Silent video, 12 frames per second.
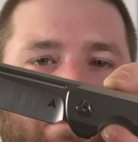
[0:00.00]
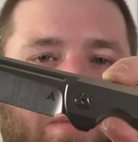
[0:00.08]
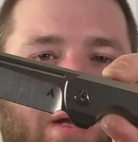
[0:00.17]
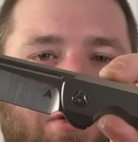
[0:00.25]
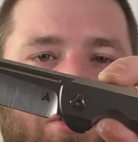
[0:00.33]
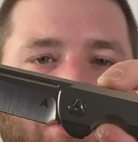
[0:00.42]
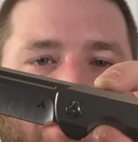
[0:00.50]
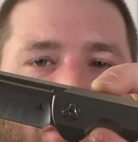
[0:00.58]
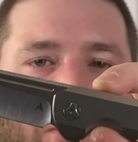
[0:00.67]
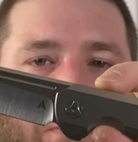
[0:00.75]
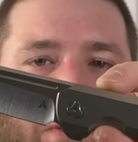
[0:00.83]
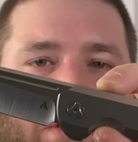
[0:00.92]
I just
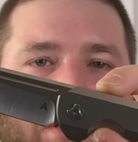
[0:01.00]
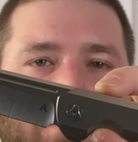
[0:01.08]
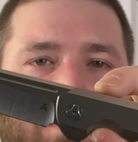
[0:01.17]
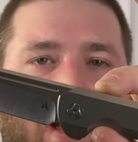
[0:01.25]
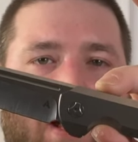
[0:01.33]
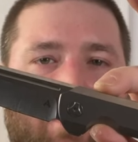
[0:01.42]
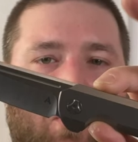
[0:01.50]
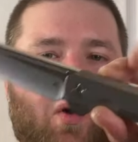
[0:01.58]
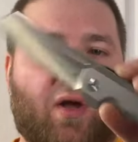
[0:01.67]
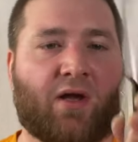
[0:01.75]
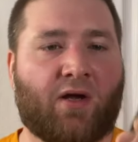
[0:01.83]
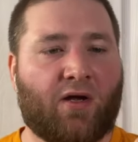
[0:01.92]
opened this bad
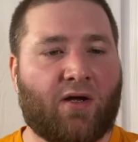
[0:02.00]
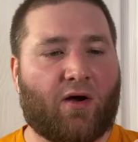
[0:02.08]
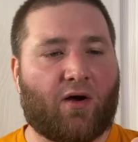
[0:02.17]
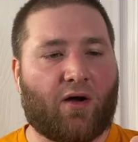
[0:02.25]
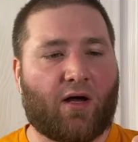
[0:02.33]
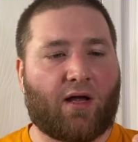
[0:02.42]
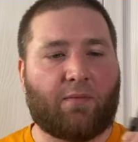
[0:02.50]
boy a